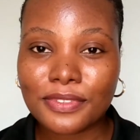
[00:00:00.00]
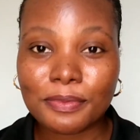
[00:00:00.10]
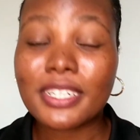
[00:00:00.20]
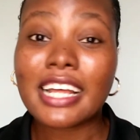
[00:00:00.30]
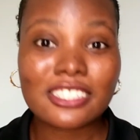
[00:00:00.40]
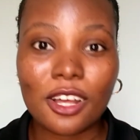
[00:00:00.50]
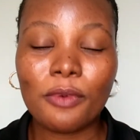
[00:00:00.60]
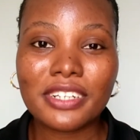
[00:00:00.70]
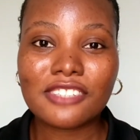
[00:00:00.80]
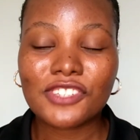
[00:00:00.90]
but that's not
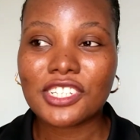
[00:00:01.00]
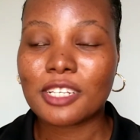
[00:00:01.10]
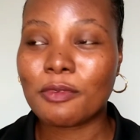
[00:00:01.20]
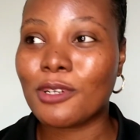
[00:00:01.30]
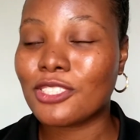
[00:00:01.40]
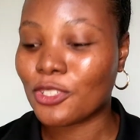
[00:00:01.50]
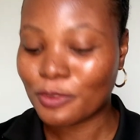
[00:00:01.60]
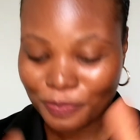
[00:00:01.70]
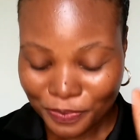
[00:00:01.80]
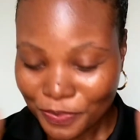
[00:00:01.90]
what this video is about. So
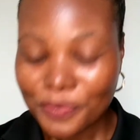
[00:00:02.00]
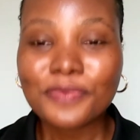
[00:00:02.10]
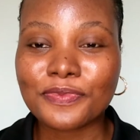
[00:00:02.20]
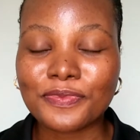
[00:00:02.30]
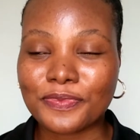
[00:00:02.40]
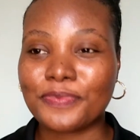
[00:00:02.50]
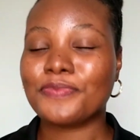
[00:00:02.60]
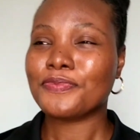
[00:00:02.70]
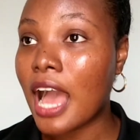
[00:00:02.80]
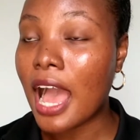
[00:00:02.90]

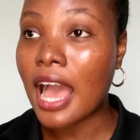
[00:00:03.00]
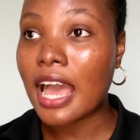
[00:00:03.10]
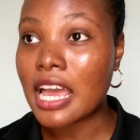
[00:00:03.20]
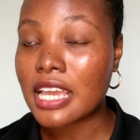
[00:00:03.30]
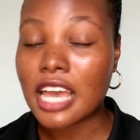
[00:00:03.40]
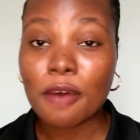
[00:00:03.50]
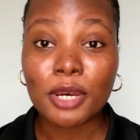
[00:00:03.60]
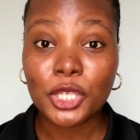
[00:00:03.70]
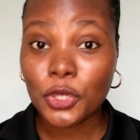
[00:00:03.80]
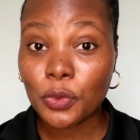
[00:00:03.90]
I am a
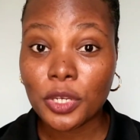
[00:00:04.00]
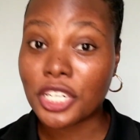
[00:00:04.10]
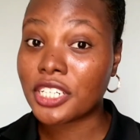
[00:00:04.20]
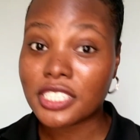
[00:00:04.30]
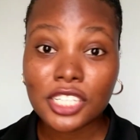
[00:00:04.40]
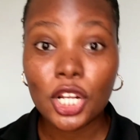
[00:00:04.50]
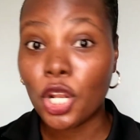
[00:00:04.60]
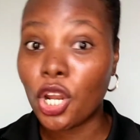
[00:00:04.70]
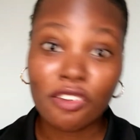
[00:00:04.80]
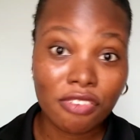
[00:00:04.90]
yogurt
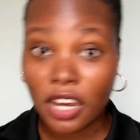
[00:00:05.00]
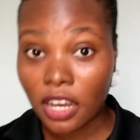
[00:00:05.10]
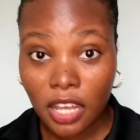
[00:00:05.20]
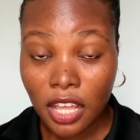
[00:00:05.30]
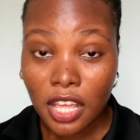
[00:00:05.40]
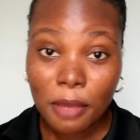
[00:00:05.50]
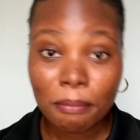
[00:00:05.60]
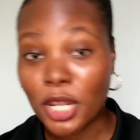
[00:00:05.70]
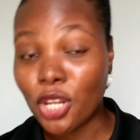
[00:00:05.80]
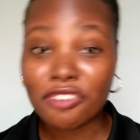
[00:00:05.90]
lover. I
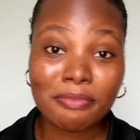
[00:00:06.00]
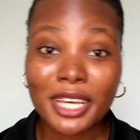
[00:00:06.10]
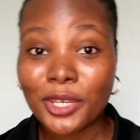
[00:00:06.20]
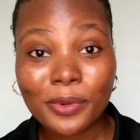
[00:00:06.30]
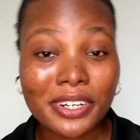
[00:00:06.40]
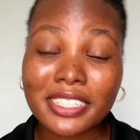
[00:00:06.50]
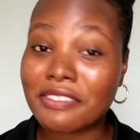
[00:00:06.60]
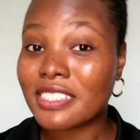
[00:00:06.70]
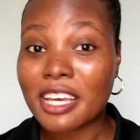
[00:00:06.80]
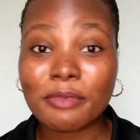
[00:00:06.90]
love my yogurt. Every
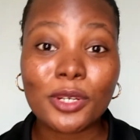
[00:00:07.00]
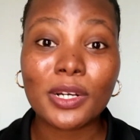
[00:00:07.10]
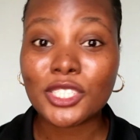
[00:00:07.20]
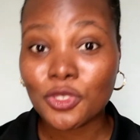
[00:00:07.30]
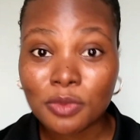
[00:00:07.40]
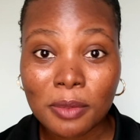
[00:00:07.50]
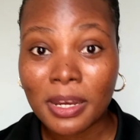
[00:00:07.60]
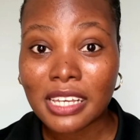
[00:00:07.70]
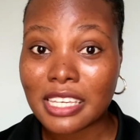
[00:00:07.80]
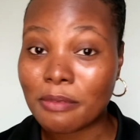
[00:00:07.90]
time you go to a
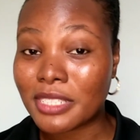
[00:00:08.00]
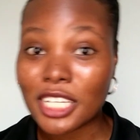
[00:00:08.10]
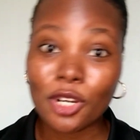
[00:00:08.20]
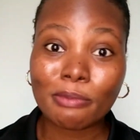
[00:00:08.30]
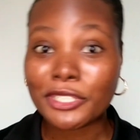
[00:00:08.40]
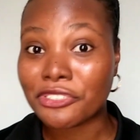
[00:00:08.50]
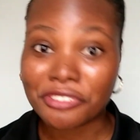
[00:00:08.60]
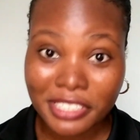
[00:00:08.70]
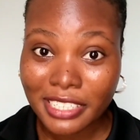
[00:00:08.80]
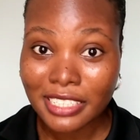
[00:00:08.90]
supermarket, we take up
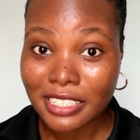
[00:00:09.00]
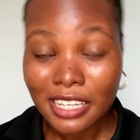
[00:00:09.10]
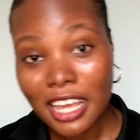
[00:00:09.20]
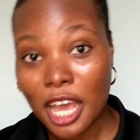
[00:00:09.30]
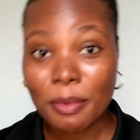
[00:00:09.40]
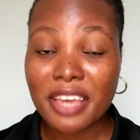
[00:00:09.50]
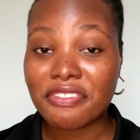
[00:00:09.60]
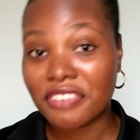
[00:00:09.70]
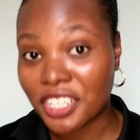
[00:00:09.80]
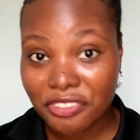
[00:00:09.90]
3 my
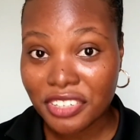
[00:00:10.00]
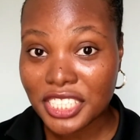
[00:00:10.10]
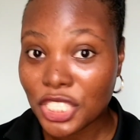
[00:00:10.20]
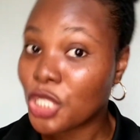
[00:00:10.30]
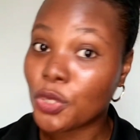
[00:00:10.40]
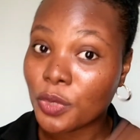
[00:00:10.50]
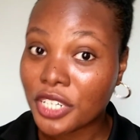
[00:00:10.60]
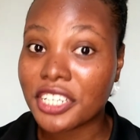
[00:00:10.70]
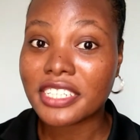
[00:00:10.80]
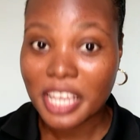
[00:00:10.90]
favorite
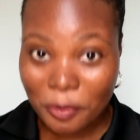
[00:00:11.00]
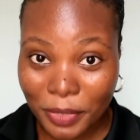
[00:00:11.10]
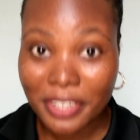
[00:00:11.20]
yogurt them,